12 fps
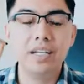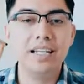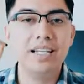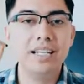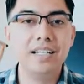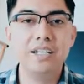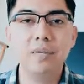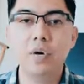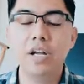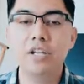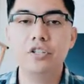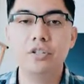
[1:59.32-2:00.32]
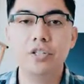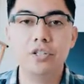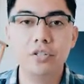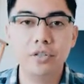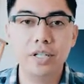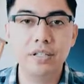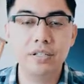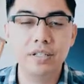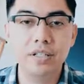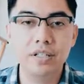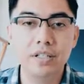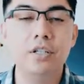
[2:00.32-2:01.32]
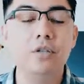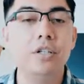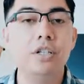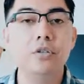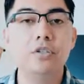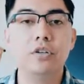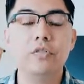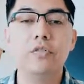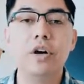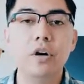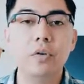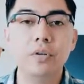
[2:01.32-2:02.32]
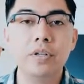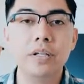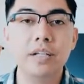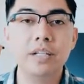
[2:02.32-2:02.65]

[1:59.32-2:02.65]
easy ways you can do this. You can use your phone,